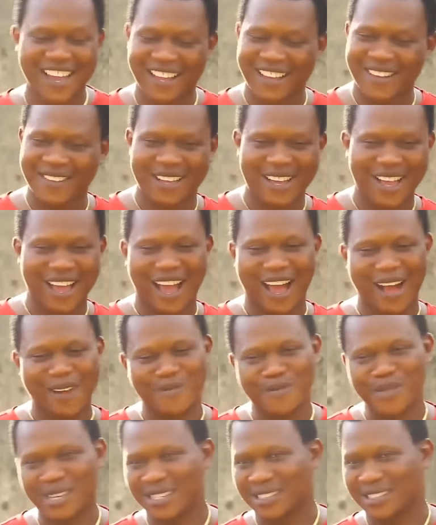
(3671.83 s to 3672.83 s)
I mean,
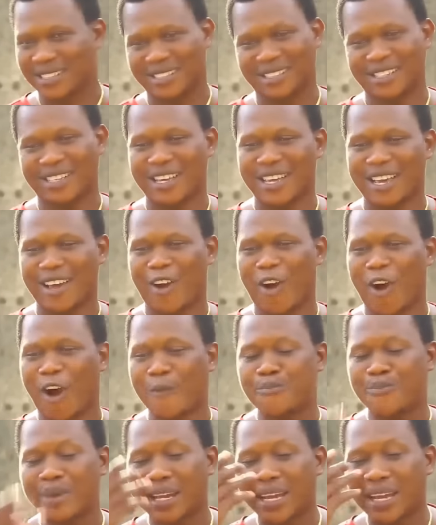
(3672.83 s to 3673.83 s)

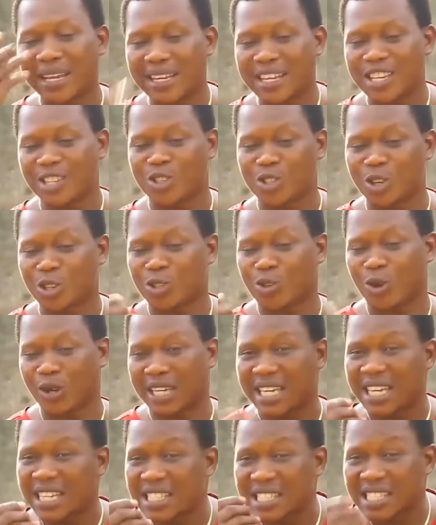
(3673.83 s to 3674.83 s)
Obegeli is just your kid
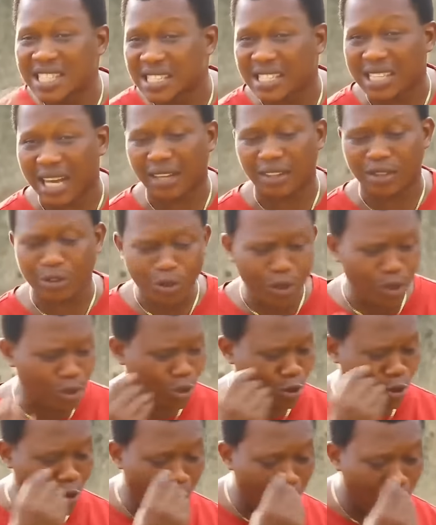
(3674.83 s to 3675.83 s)
sister, not your
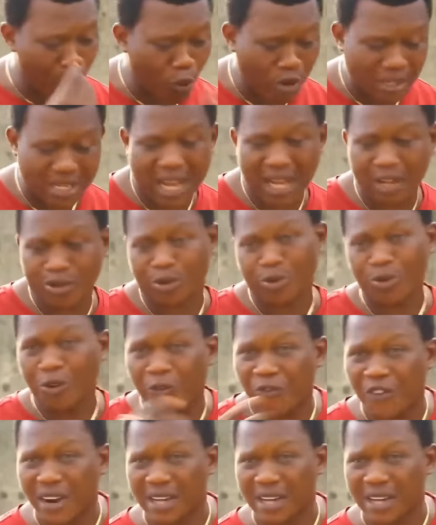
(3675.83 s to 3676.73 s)
mother nor your father.